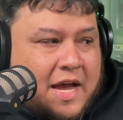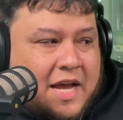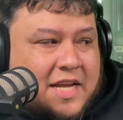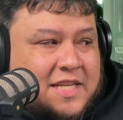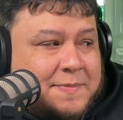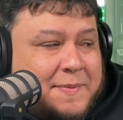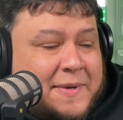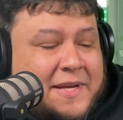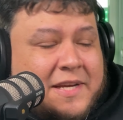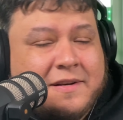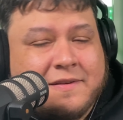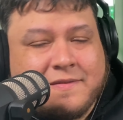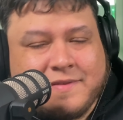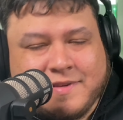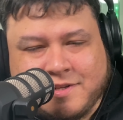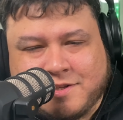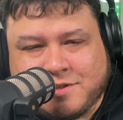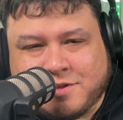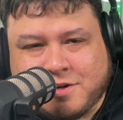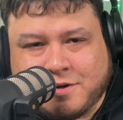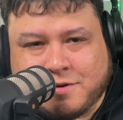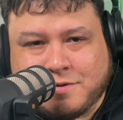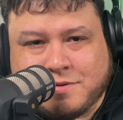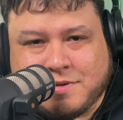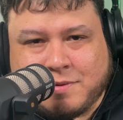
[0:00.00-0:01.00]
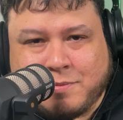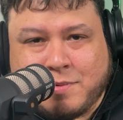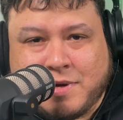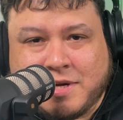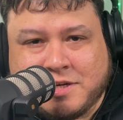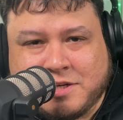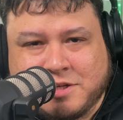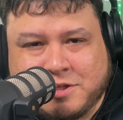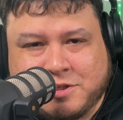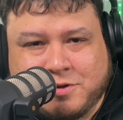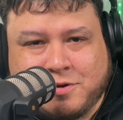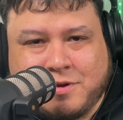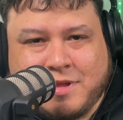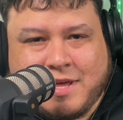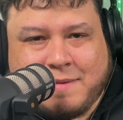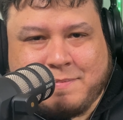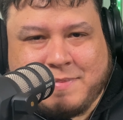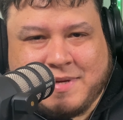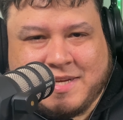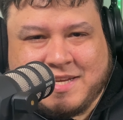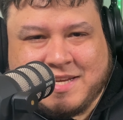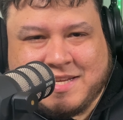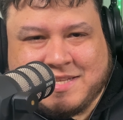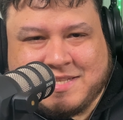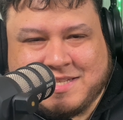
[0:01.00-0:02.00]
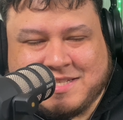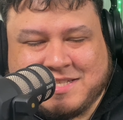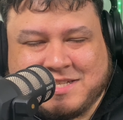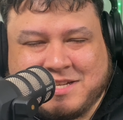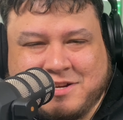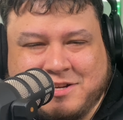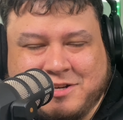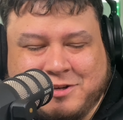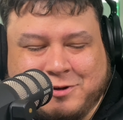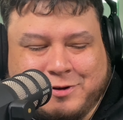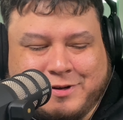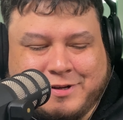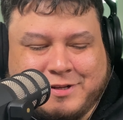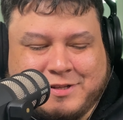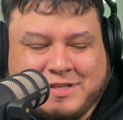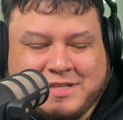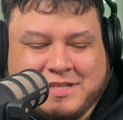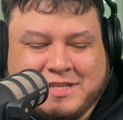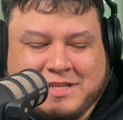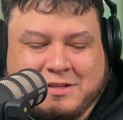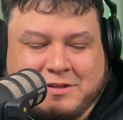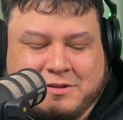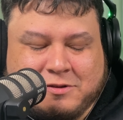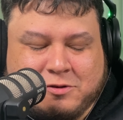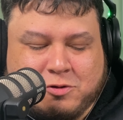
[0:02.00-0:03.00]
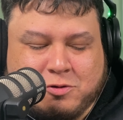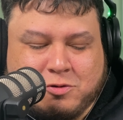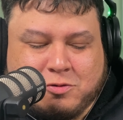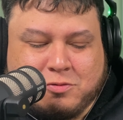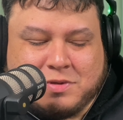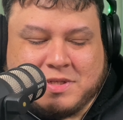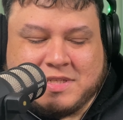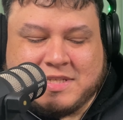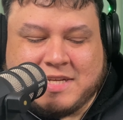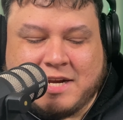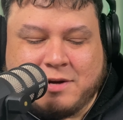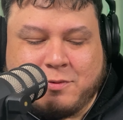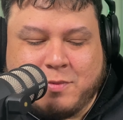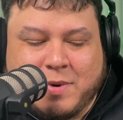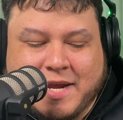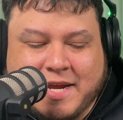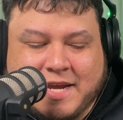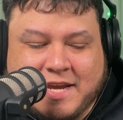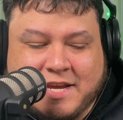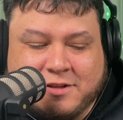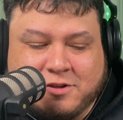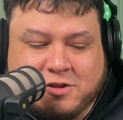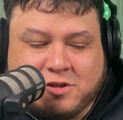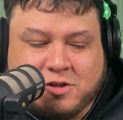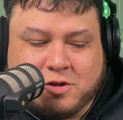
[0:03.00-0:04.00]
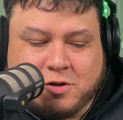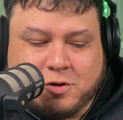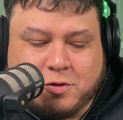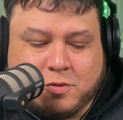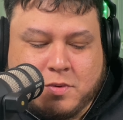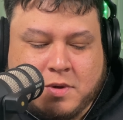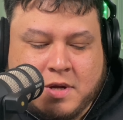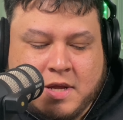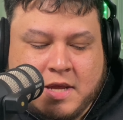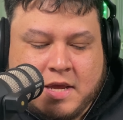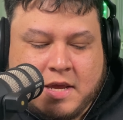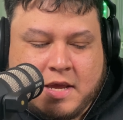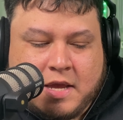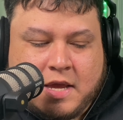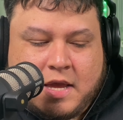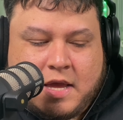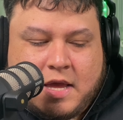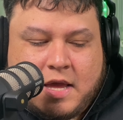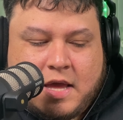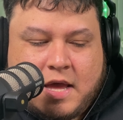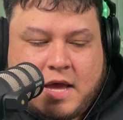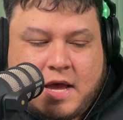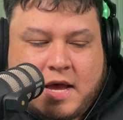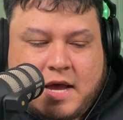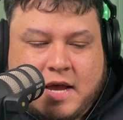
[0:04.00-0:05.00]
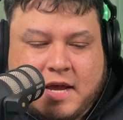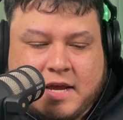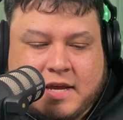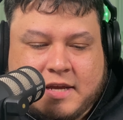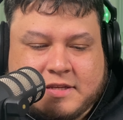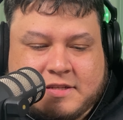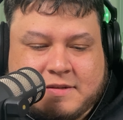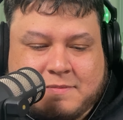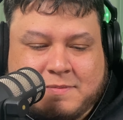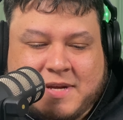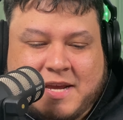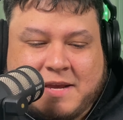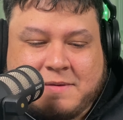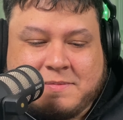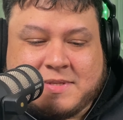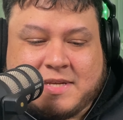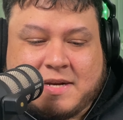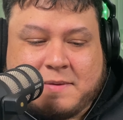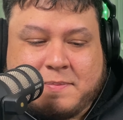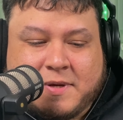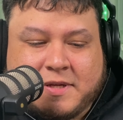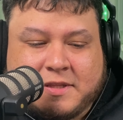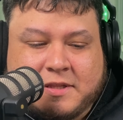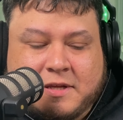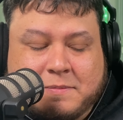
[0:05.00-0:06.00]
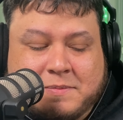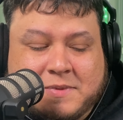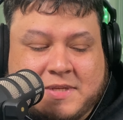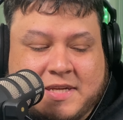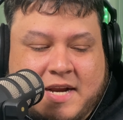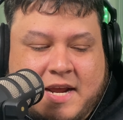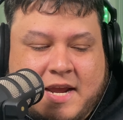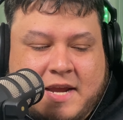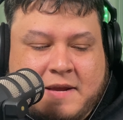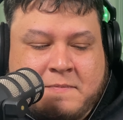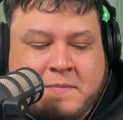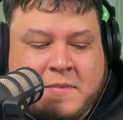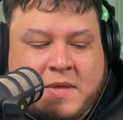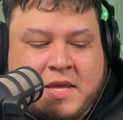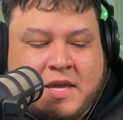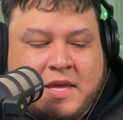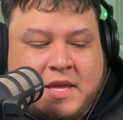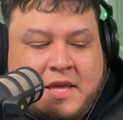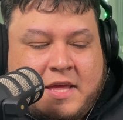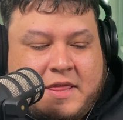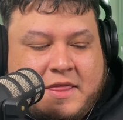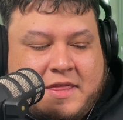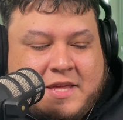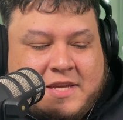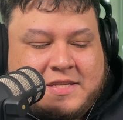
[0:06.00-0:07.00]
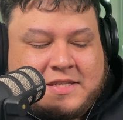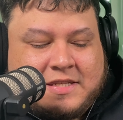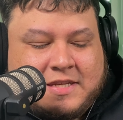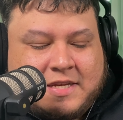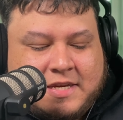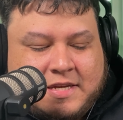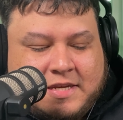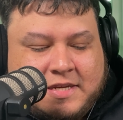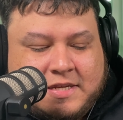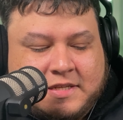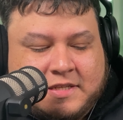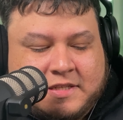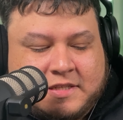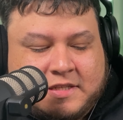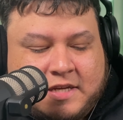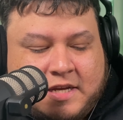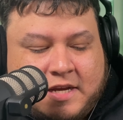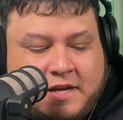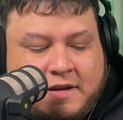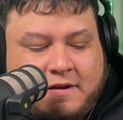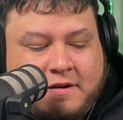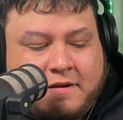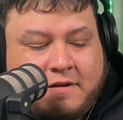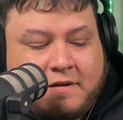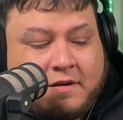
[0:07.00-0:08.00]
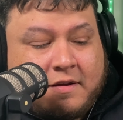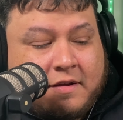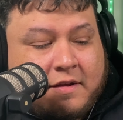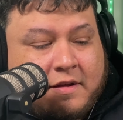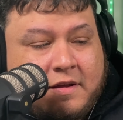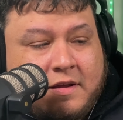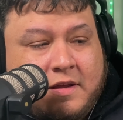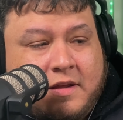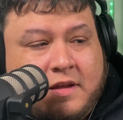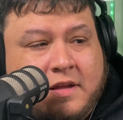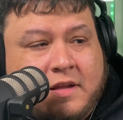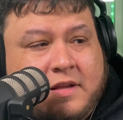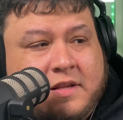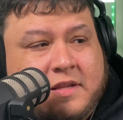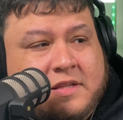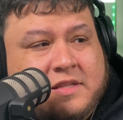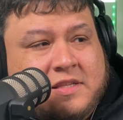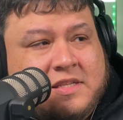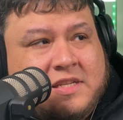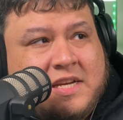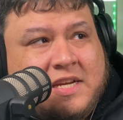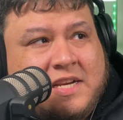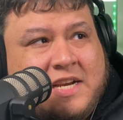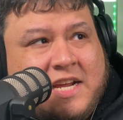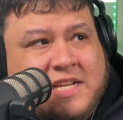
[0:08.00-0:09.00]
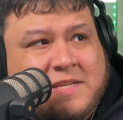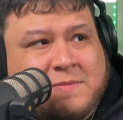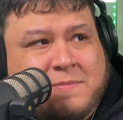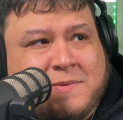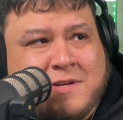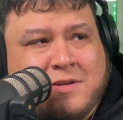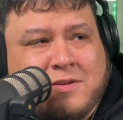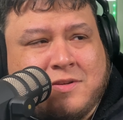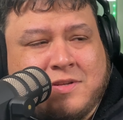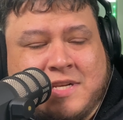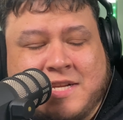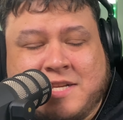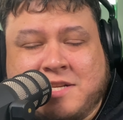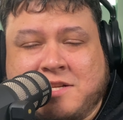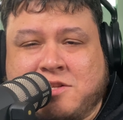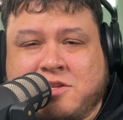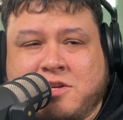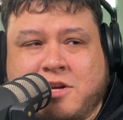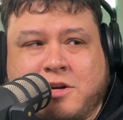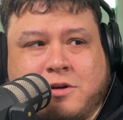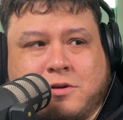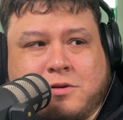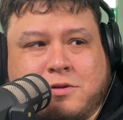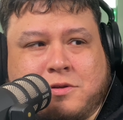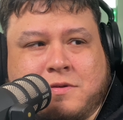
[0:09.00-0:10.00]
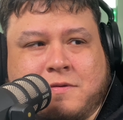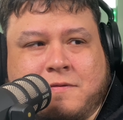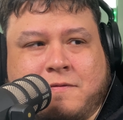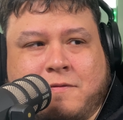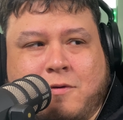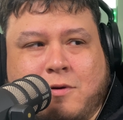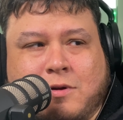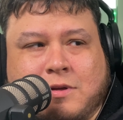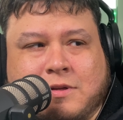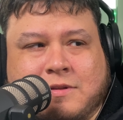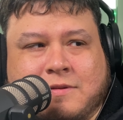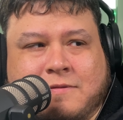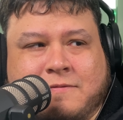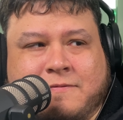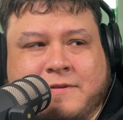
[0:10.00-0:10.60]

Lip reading: speaking of Ninja Turtles, I wanted to show that because it's going to segue into some games that I picked up today. This is Teenage Mutant Ninja Turtles Fall of the